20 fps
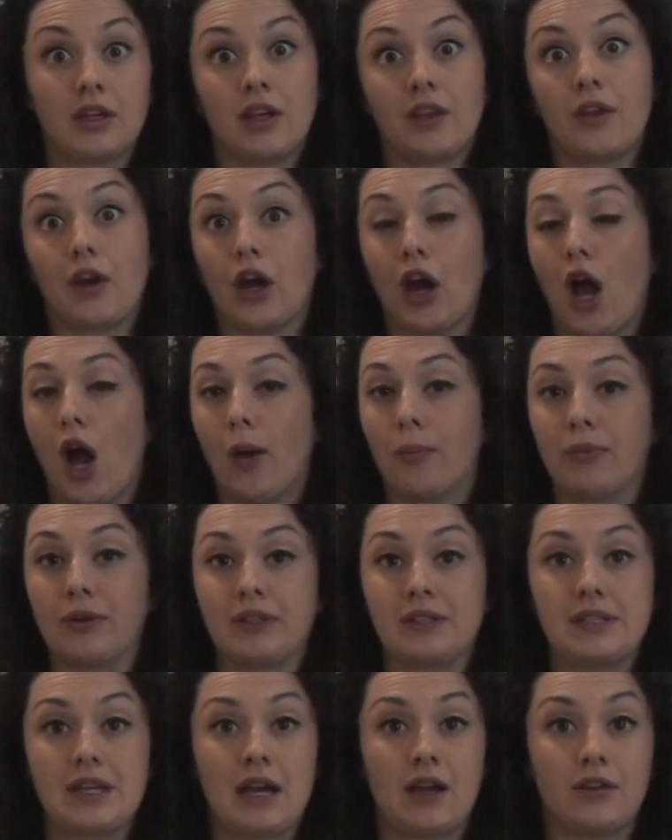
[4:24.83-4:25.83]
They're up
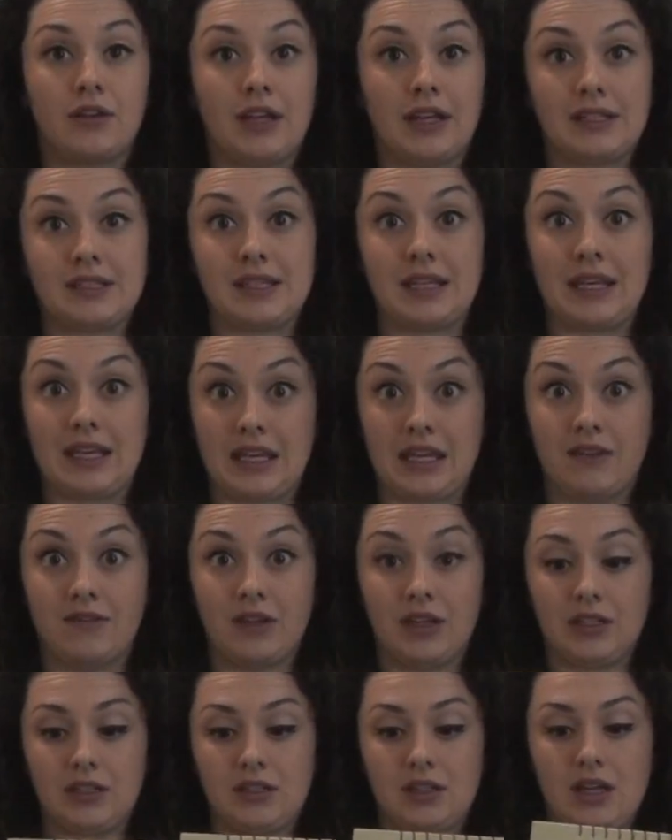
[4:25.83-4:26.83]
and down nice and
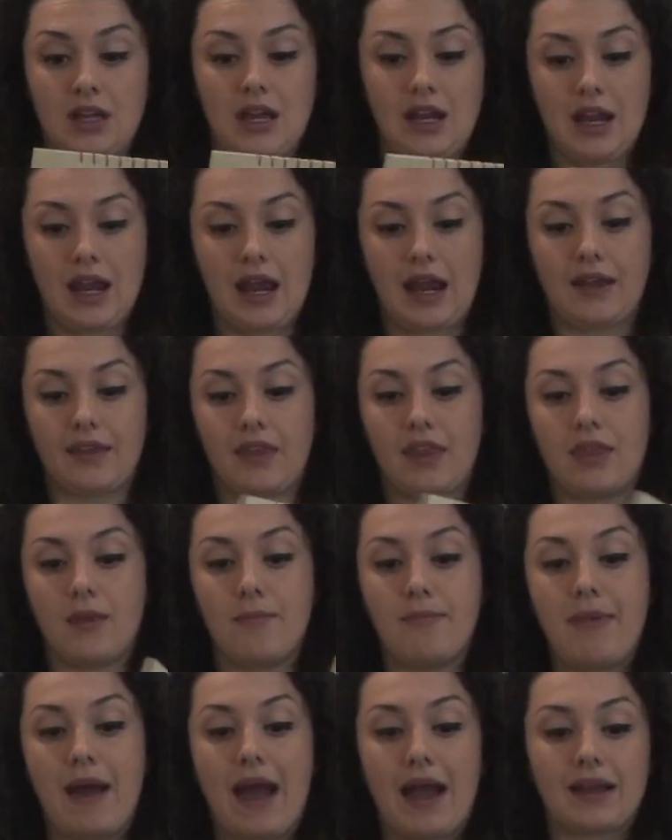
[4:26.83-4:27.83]
even, and then the
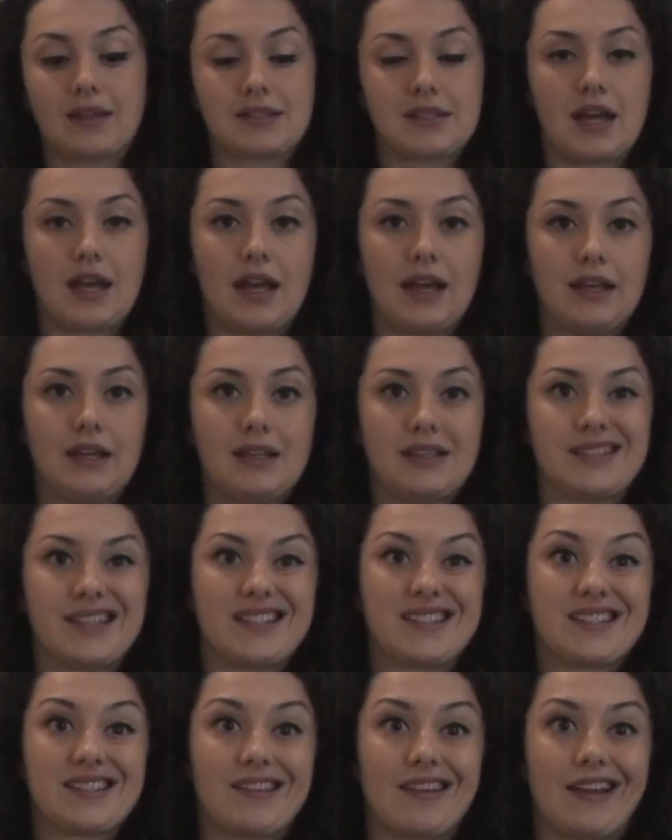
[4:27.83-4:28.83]
back side is a
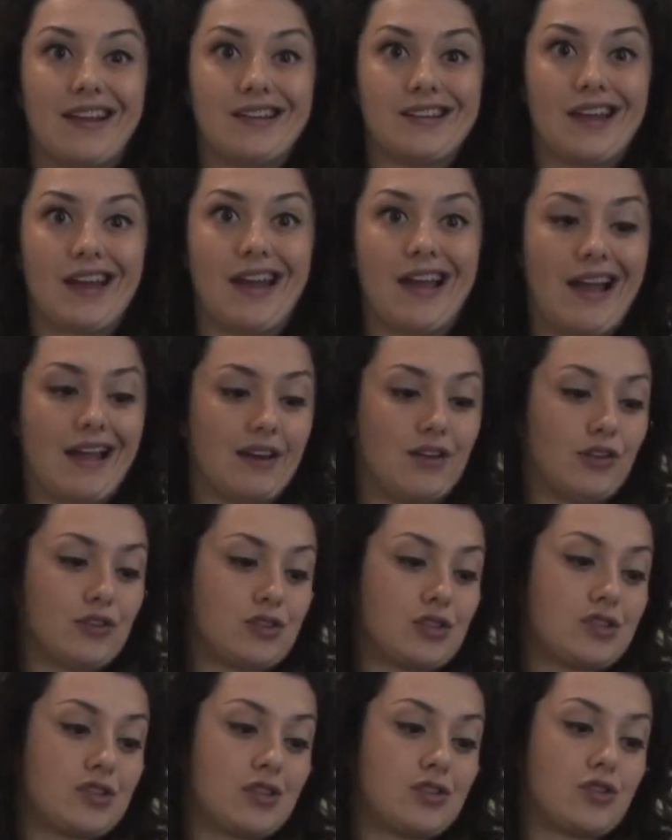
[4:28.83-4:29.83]
slight diagonal,
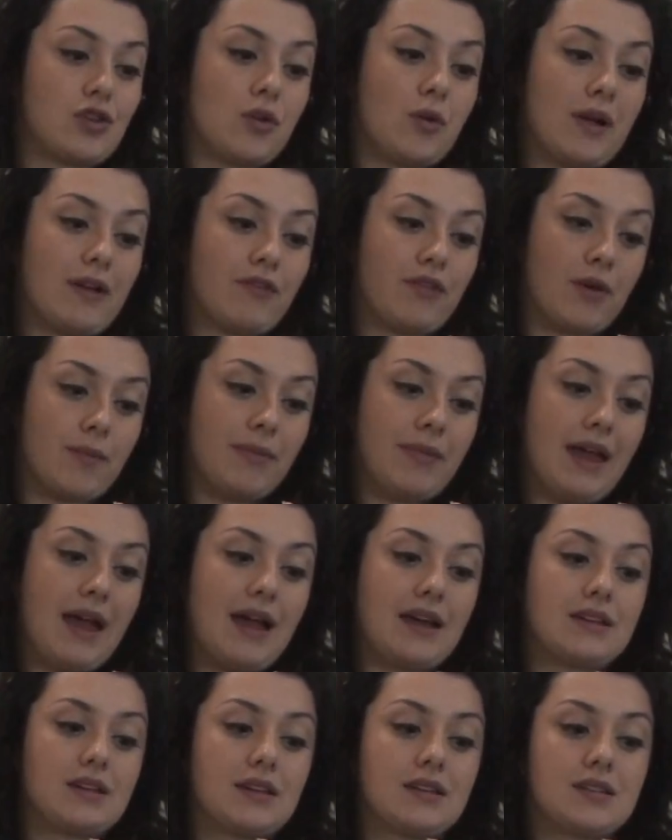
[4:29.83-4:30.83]
just because you're going from
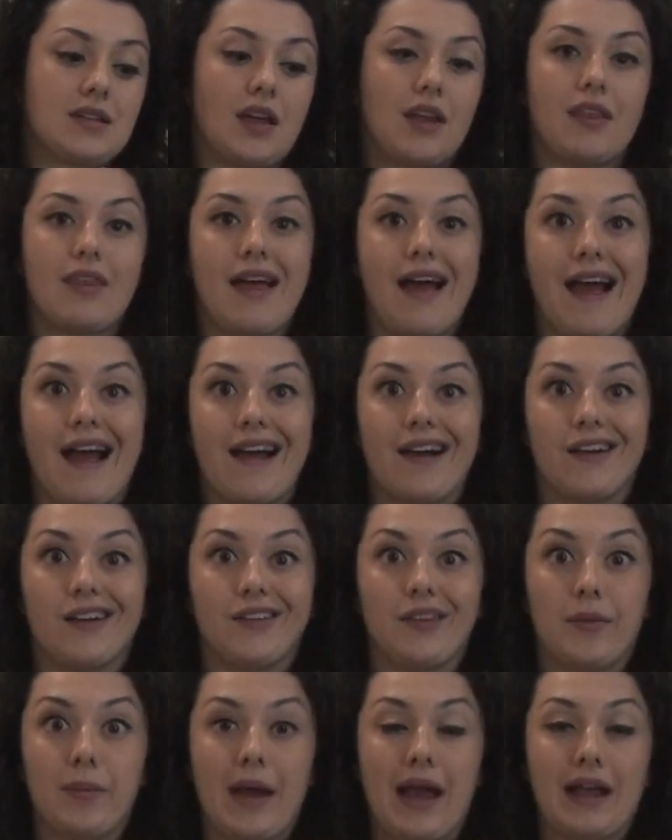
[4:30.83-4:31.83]
that to that on
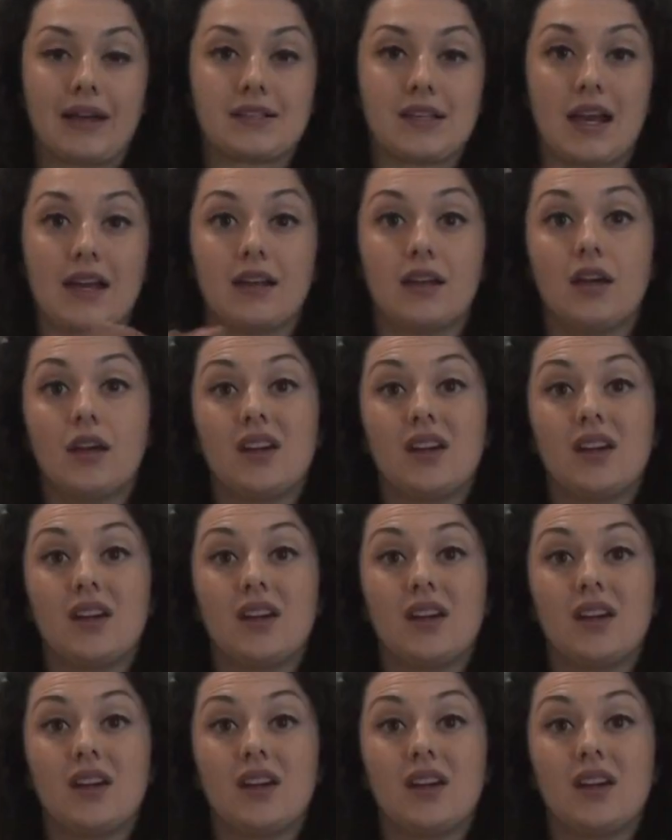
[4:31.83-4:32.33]
the back side.